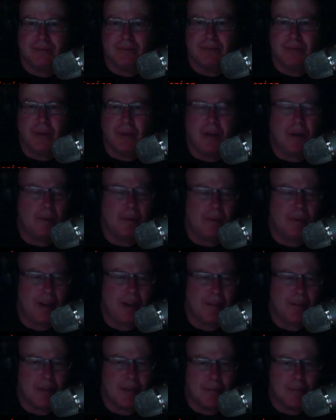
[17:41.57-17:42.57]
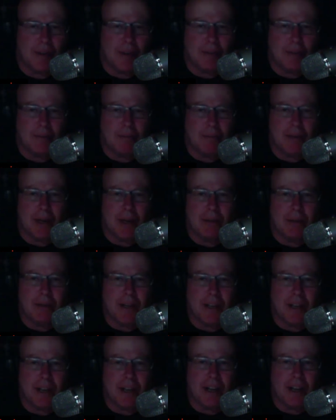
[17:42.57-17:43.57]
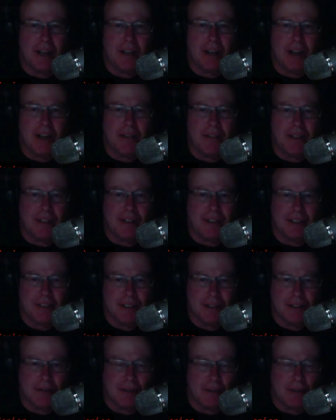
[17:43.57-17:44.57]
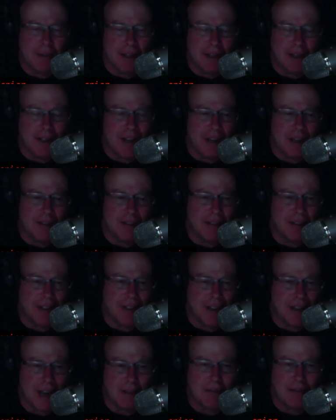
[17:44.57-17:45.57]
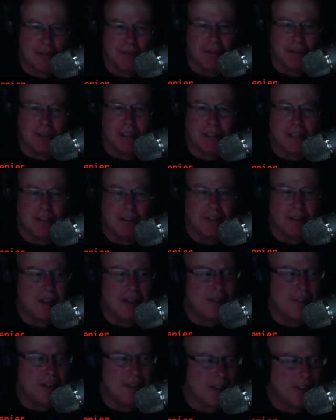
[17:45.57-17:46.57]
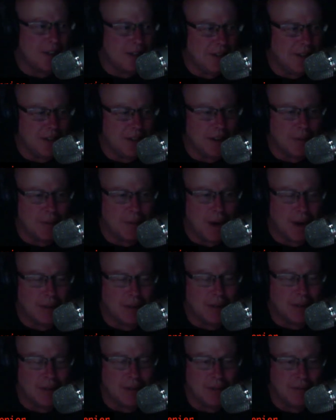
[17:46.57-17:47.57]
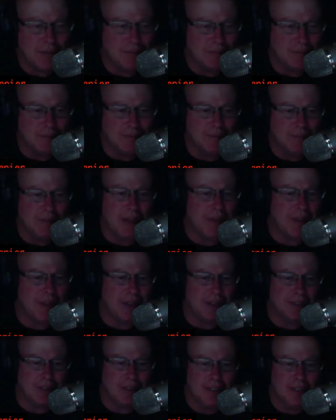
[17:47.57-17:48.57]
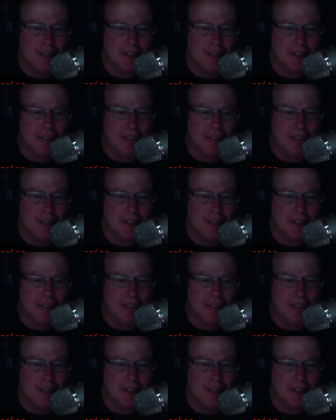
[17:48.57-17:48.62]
It's nothing. But I mean, nothing. That's what I mean. Nothing. Absolutely nothing around you. Nothing.